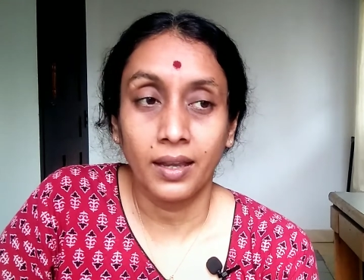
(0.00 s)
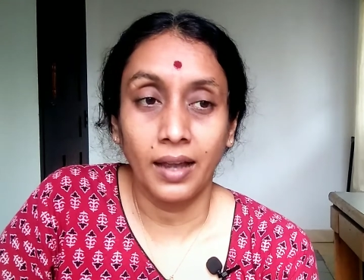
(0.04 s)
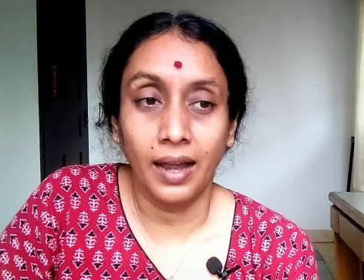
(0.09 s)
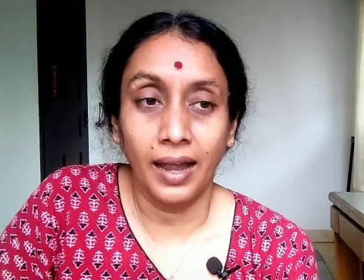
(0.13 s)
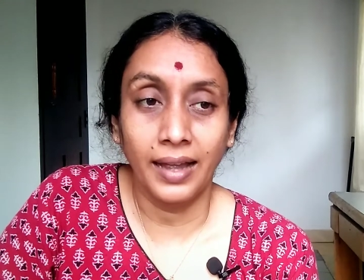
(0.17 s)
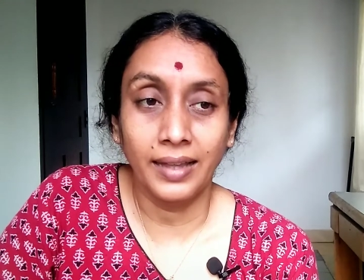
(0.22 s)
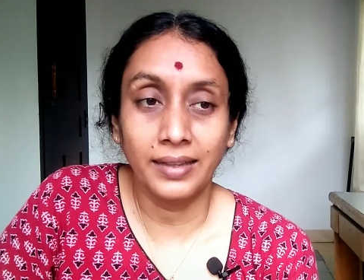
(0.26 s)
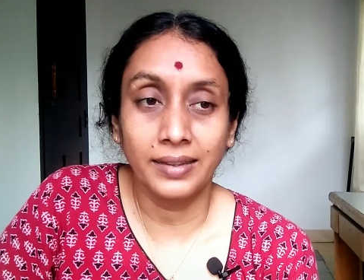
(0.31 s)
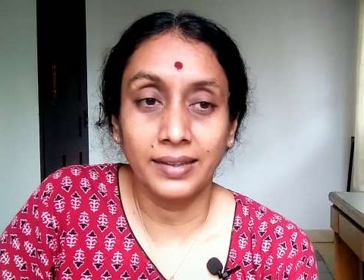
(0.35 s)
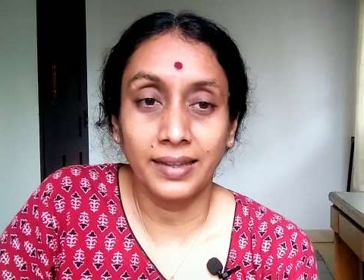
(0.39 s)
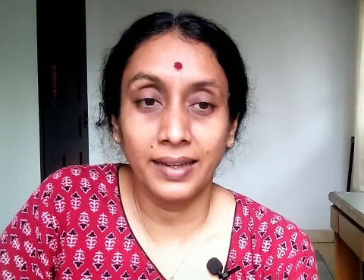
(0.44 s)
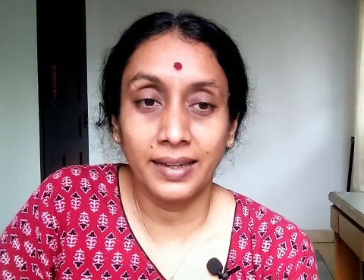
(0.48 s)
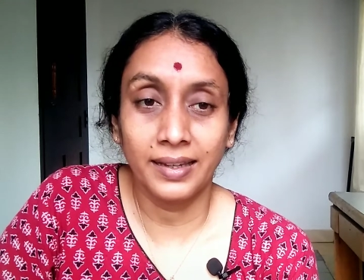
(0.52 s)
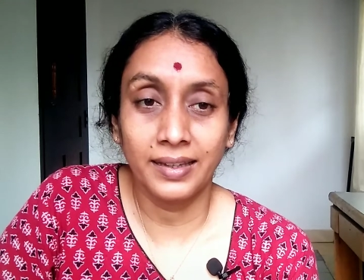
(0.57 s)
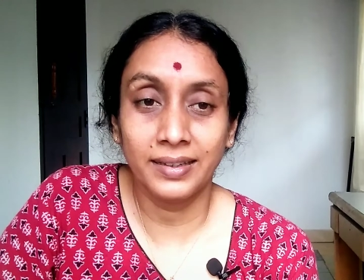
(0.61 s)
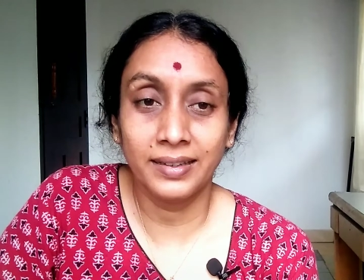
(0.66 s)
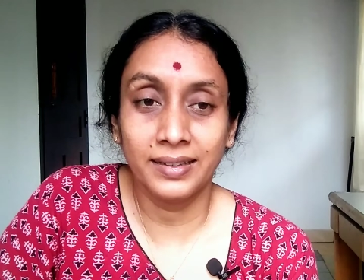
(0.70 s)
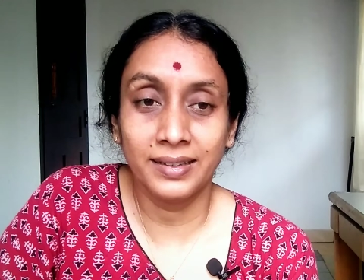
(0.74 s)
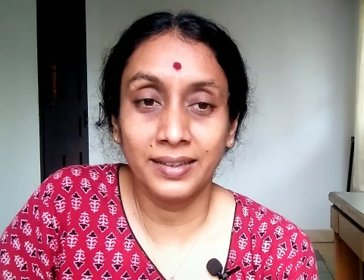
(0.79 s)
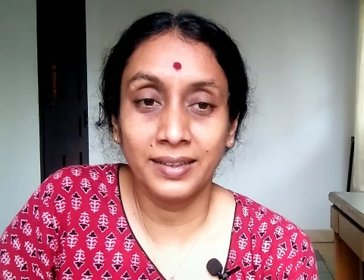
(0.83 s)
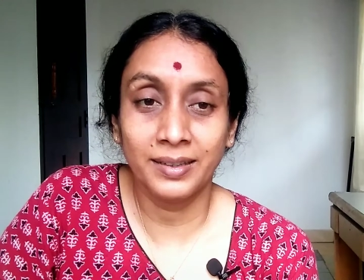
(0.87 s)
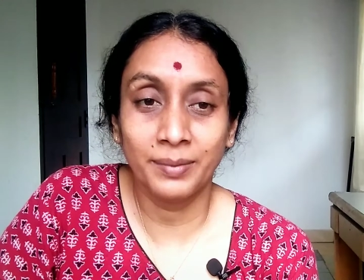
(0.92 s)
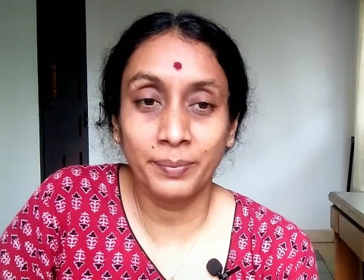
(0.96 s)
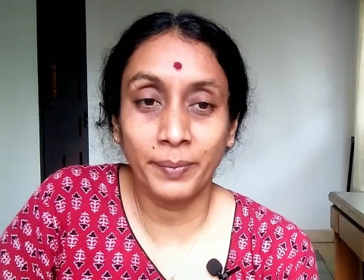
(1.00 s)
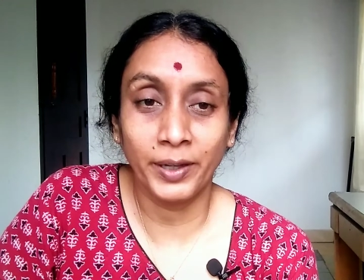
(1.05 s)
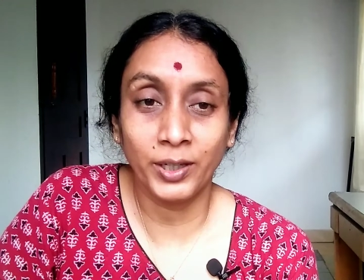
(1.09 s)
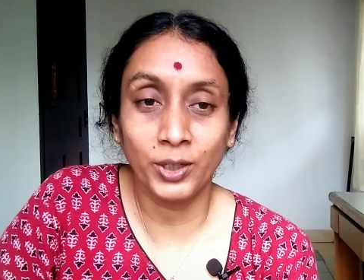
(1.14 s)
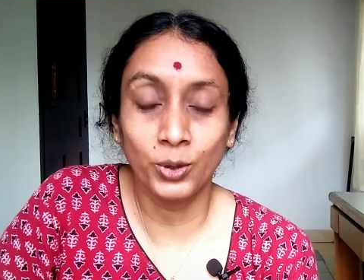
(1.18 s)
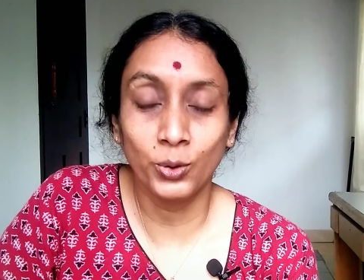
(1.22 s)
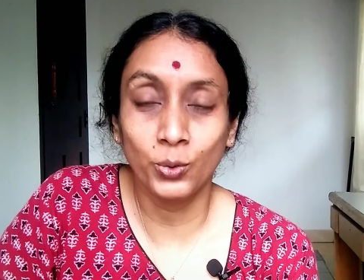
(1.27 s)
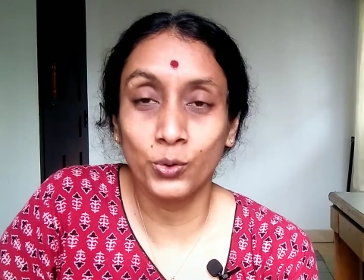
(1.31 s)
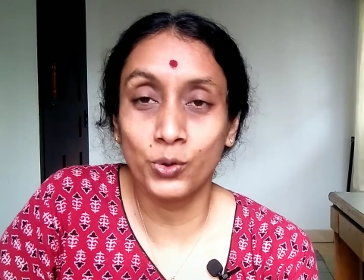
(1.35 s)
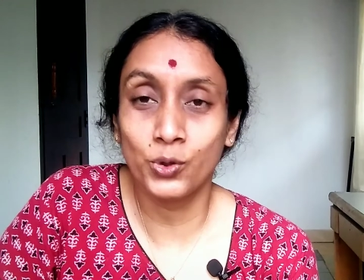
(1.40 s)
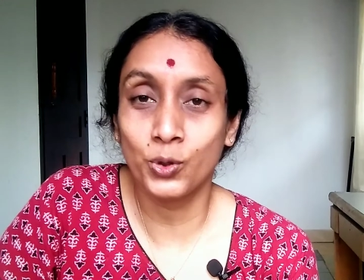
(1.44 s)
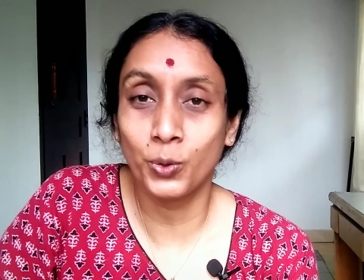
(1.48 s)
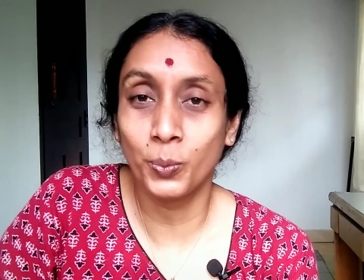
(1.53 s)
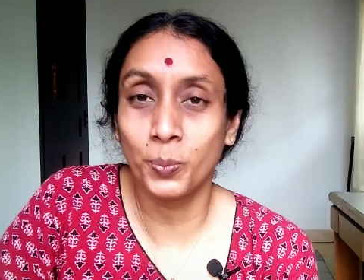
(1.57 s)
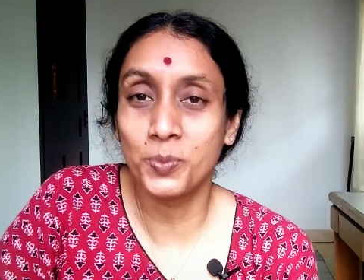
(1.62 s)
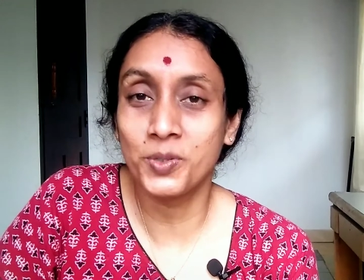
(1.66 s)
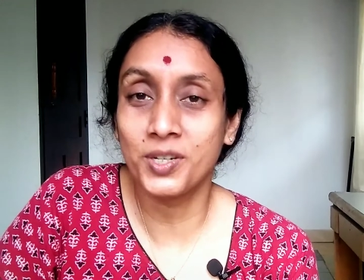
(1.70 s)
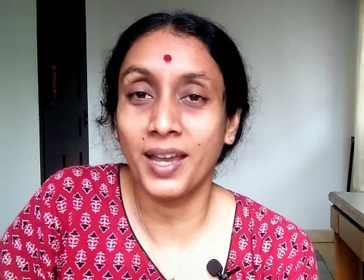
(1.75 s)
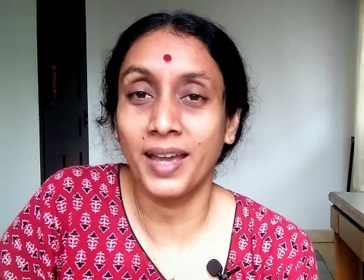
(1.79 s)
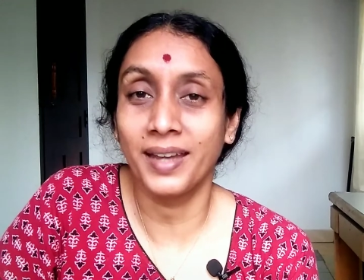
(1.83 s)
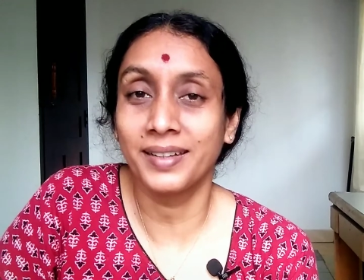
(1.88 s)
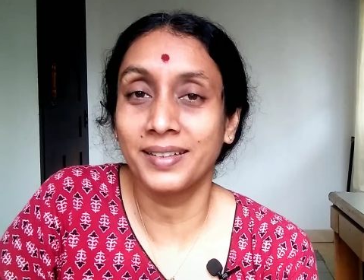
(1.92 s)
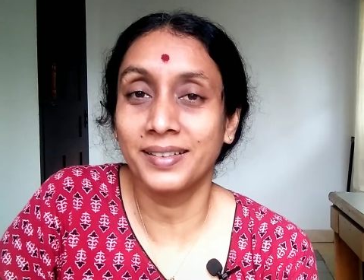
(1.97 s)
And then my YouTube
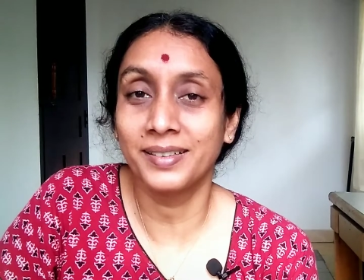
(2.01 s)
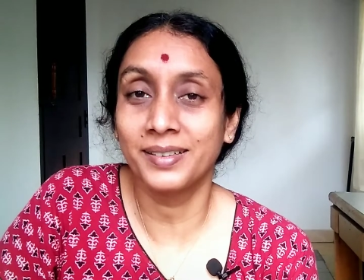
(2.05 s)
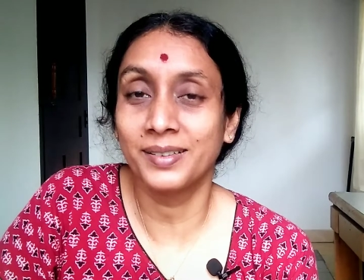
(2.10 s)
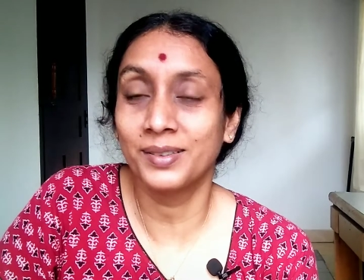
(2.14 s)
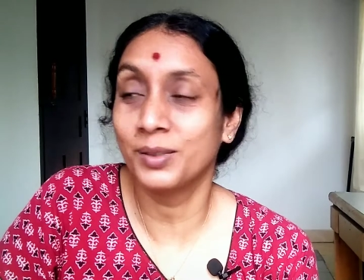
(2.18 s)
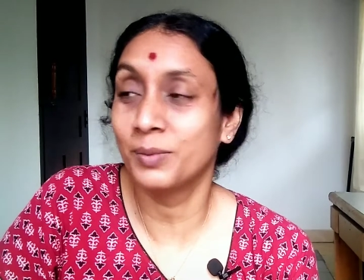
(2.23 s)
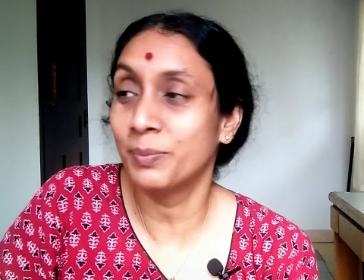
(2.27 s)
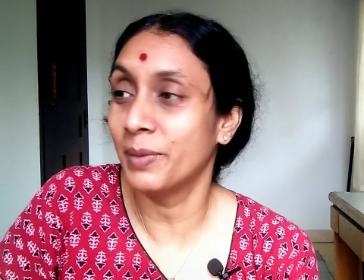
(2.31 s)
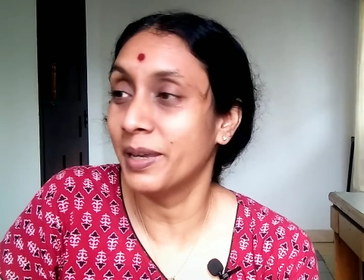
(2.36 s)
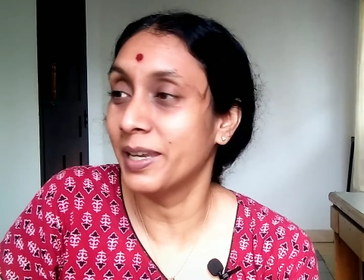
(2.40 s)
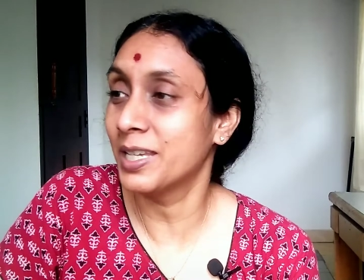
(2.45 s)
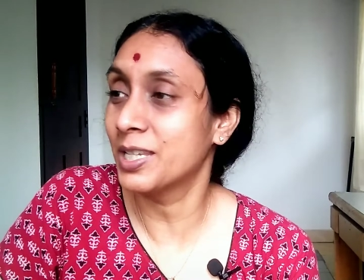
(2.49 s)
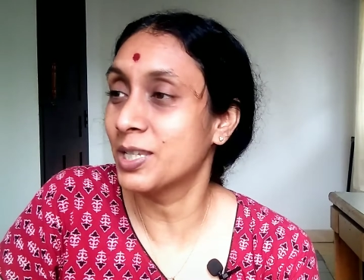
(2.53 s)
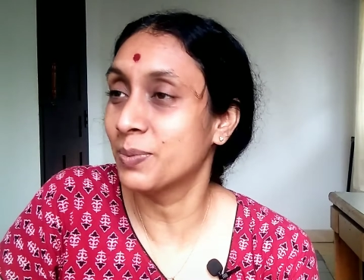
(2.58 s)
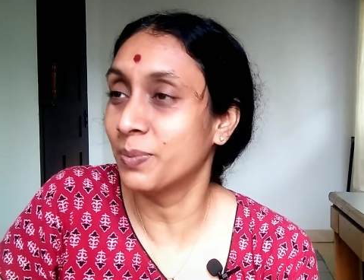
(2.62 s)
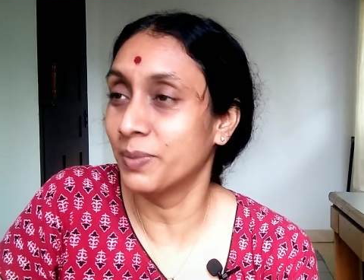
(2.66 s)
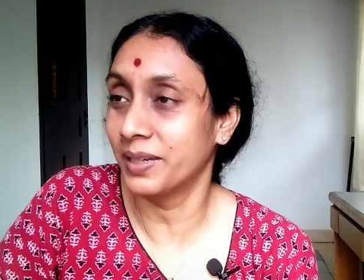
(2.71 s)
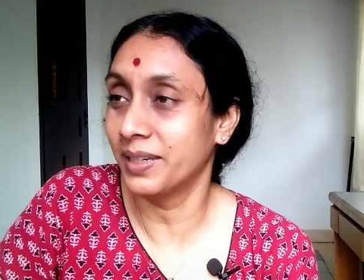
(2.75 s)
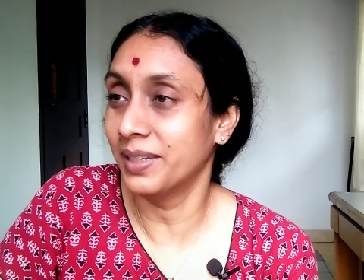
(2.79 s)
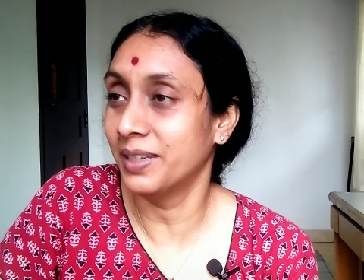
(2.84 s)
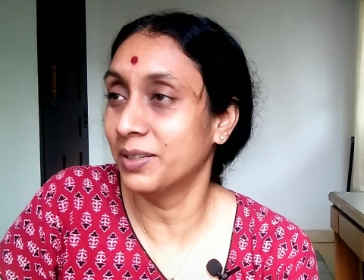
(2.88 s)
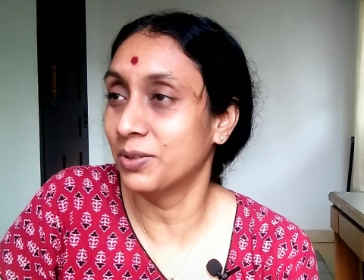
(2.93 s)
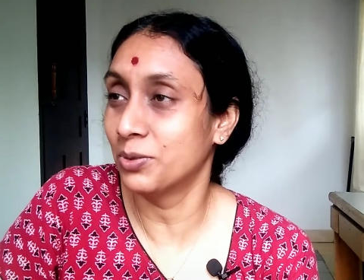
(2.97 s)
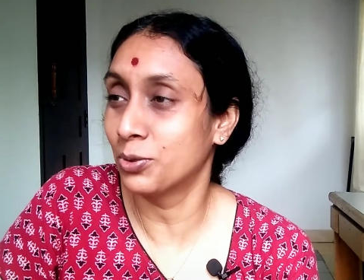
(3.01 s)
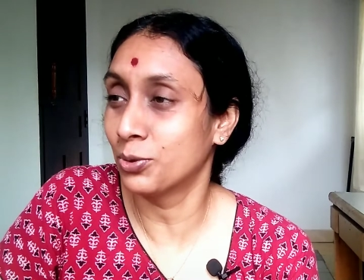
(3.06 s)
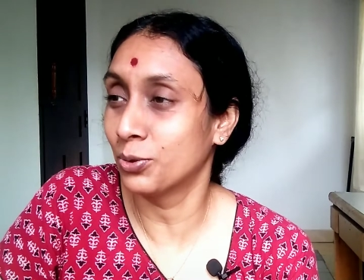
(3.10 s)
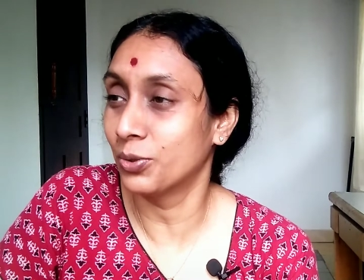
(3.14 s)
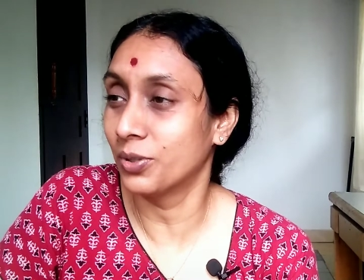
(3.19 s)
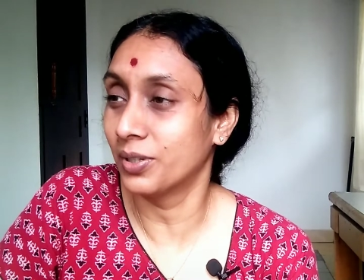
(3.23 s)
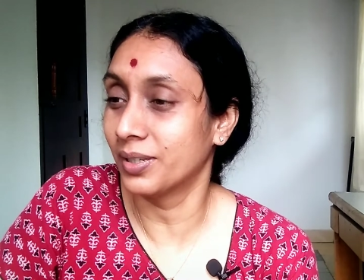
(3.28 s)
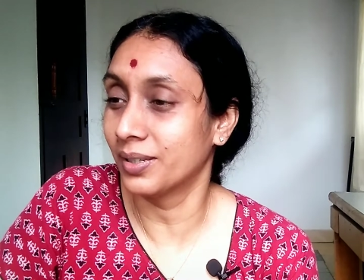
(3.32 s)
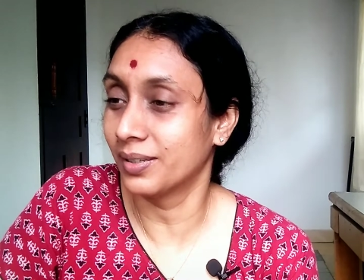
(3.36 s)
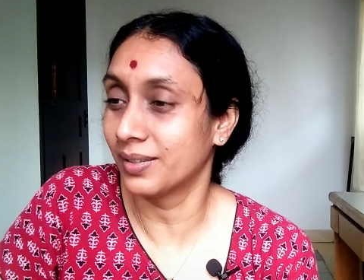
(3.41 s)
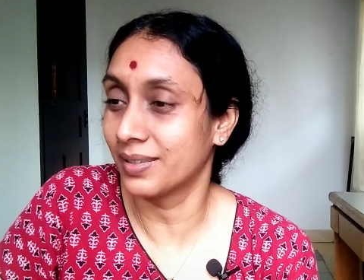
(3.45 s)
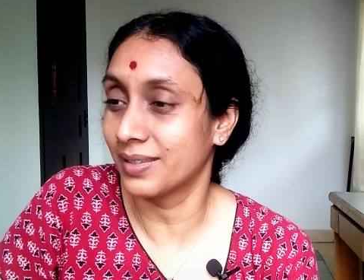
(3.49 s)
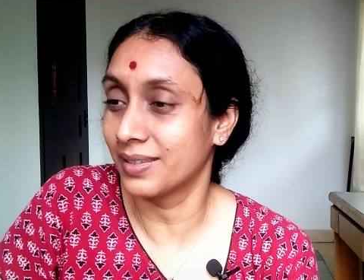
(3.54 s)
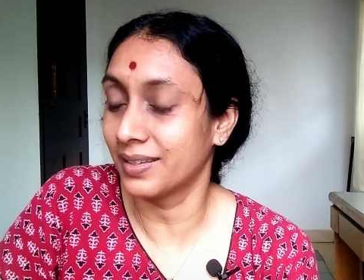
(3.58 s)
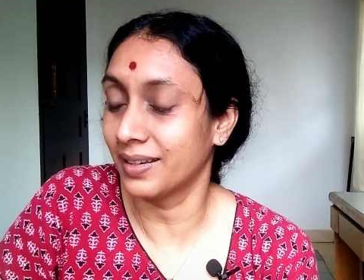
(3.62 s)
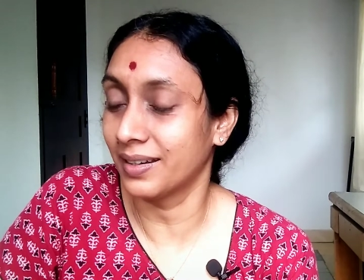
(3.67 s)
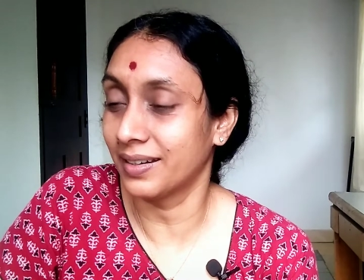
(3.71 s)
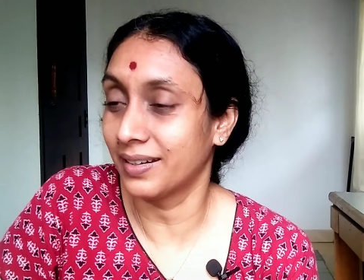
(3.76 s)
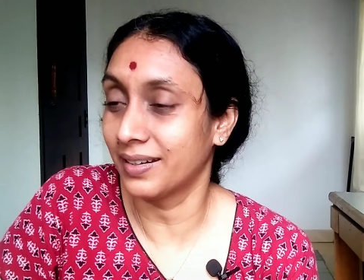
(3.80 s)
channel makes me into this